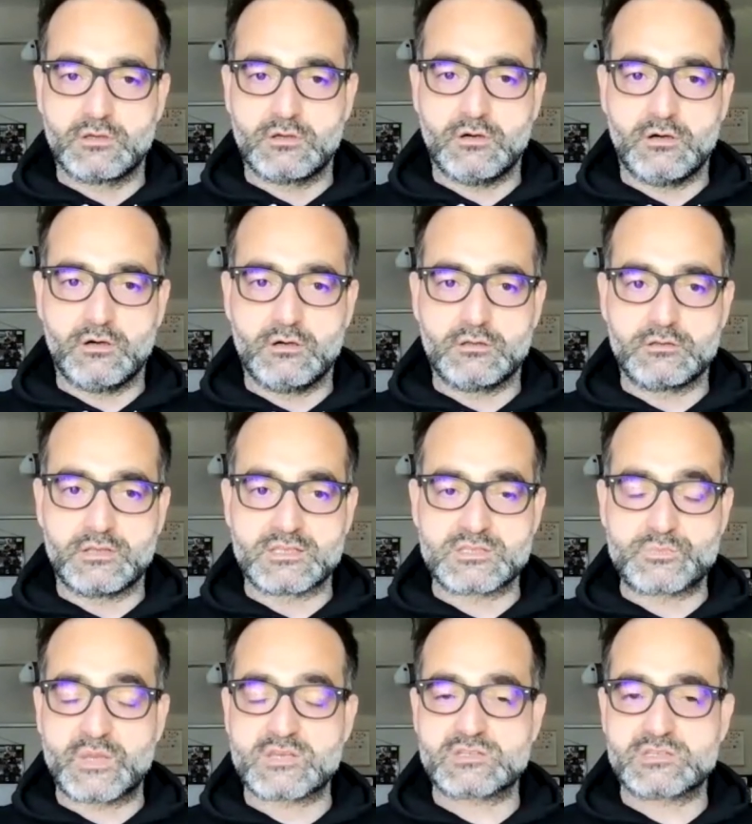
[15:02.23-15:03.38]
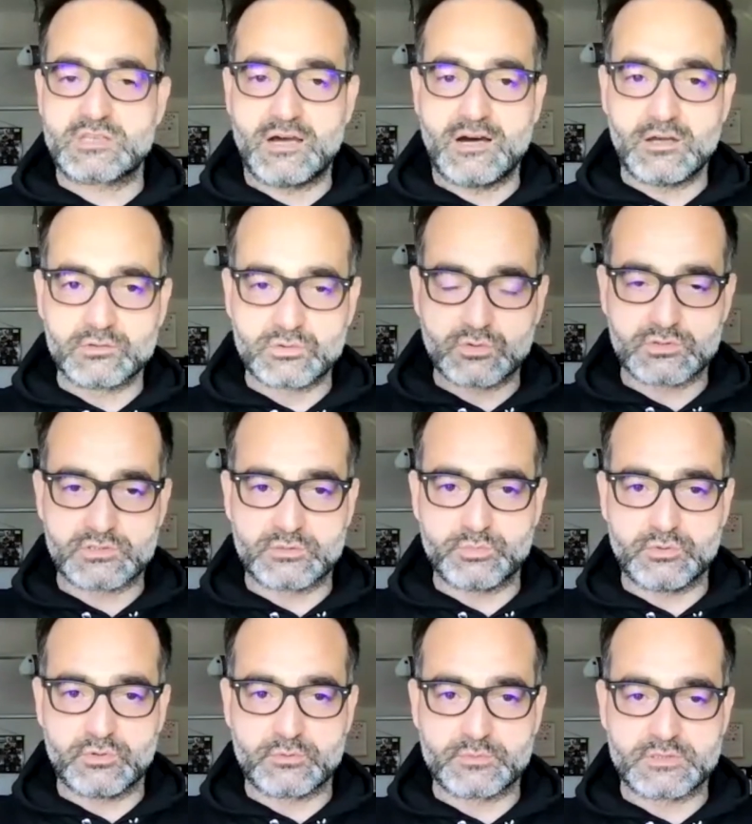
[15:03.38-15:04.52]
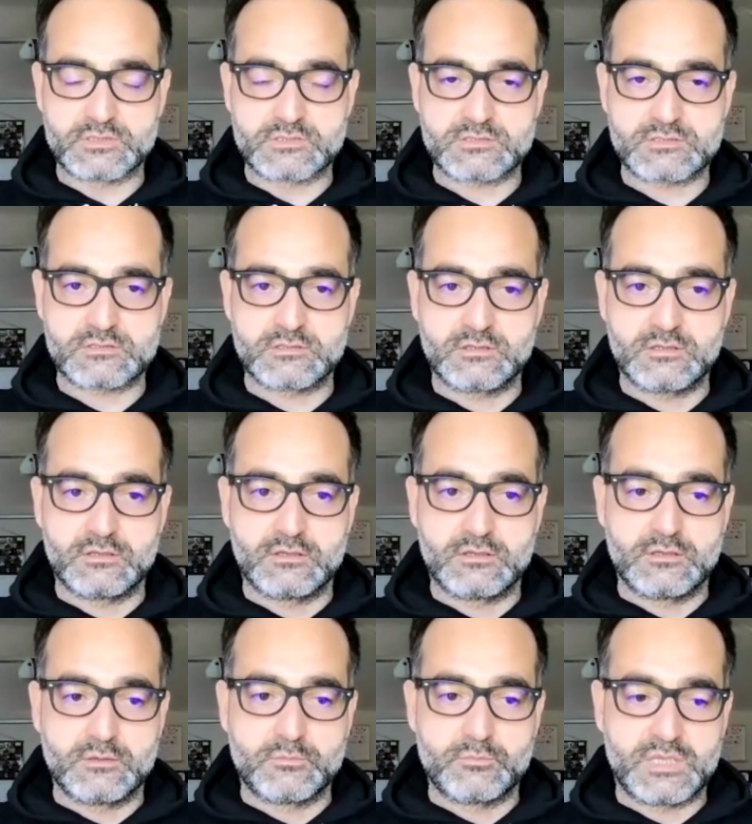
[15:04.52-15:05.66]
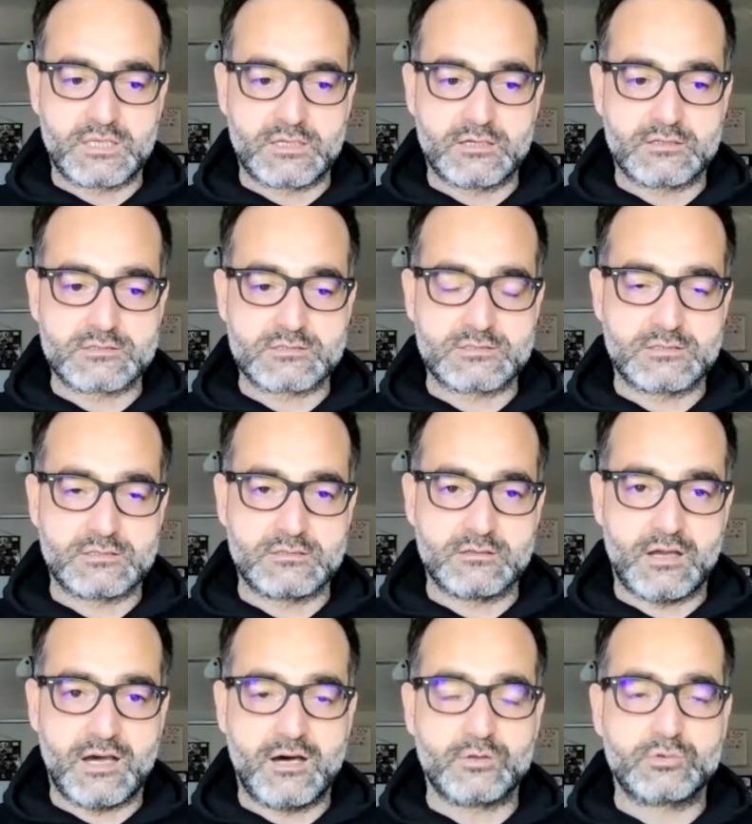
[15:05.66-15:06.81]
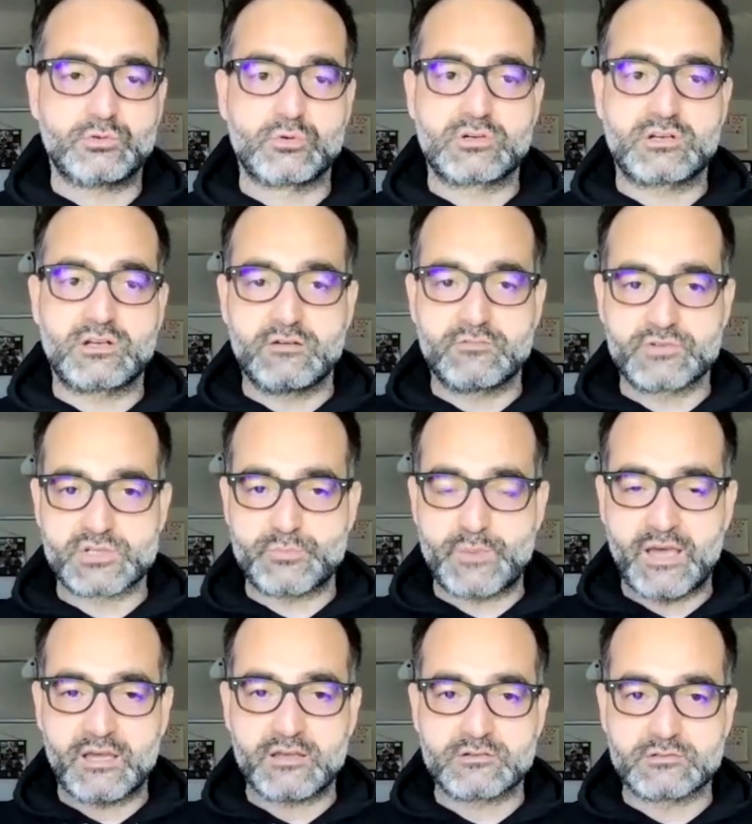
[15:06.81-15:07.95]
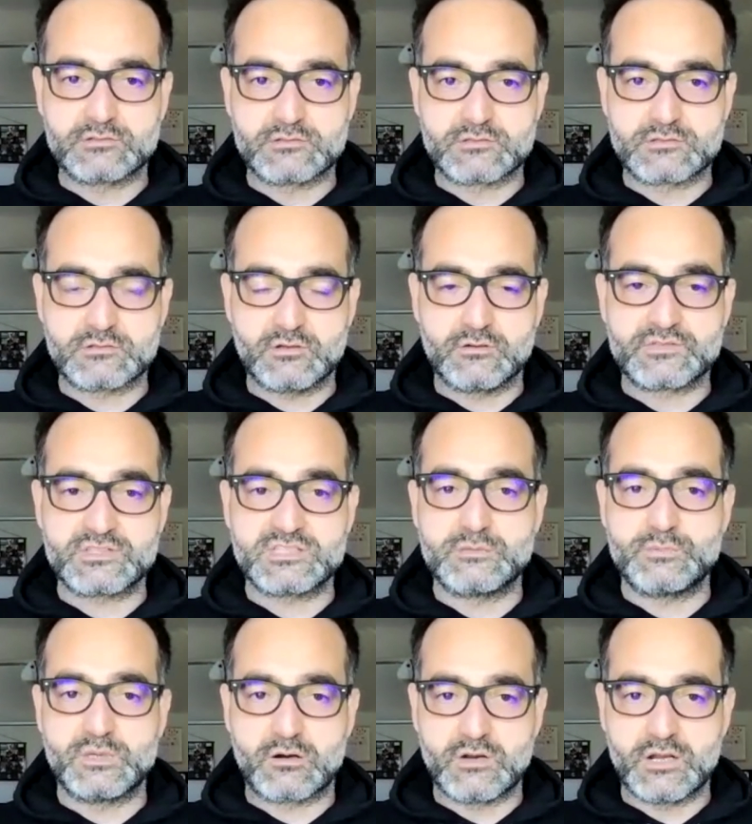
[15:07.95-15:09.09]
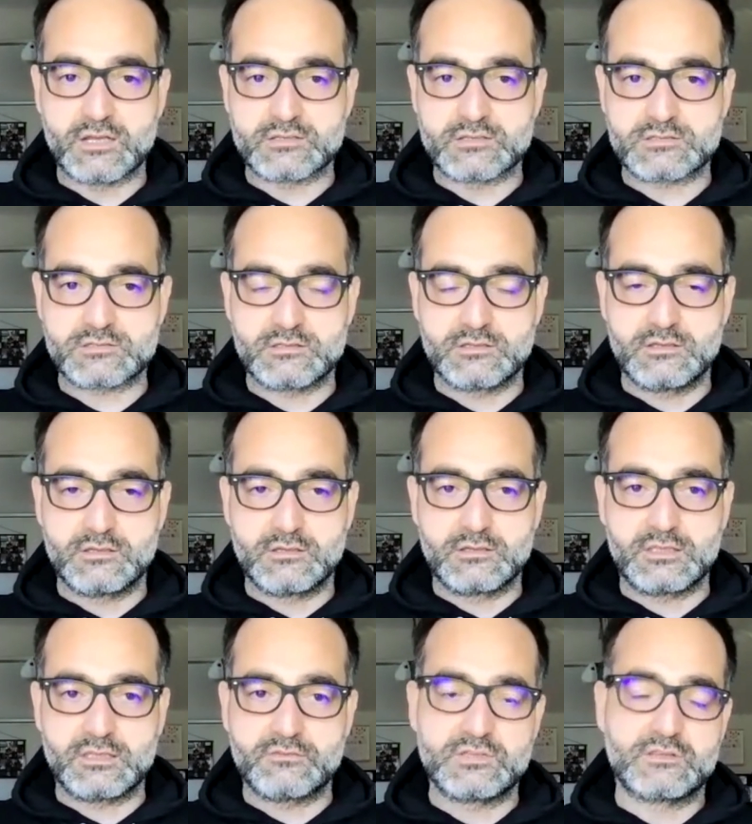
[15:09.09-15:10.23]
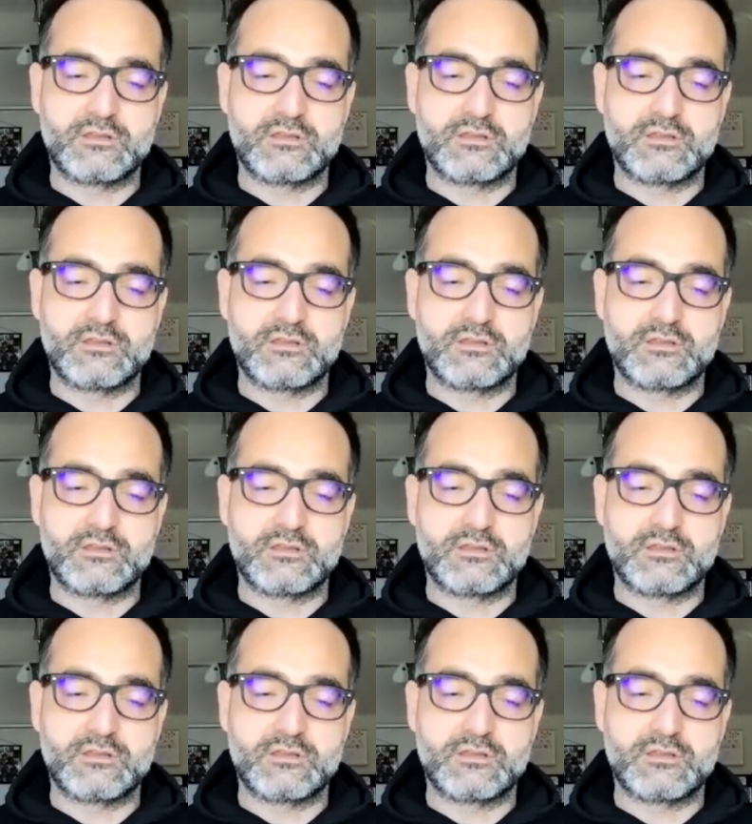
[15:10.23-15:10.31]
on especially outdoor deployments, because the outdoor coverage patterns of CBRS, given the